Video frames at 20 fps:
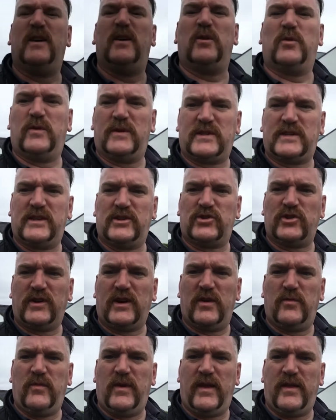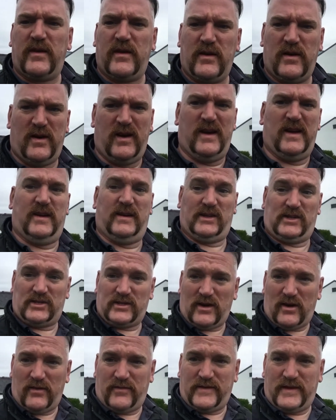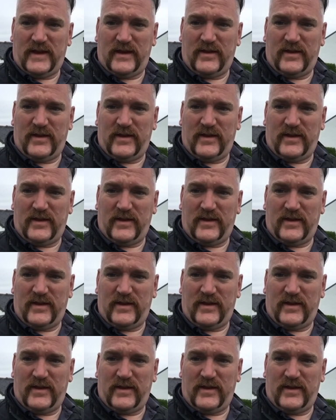whisky drinking weather, start of day